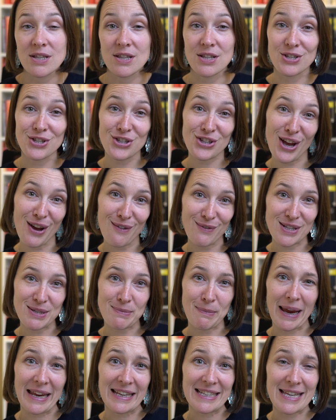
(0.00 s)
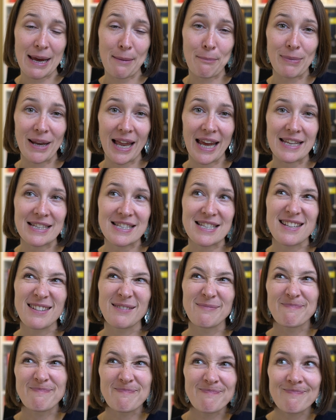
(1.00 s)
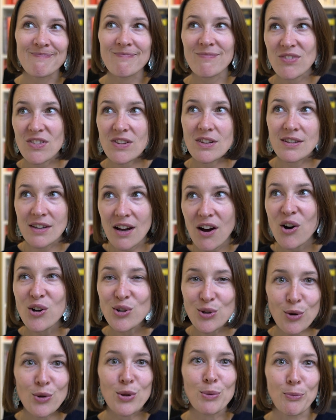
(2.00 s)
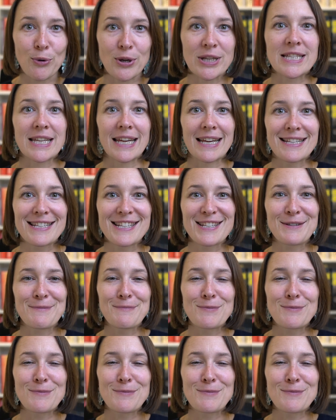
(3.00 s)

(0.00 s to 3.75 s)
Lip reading: the ServiceMate templates are not the prettiest.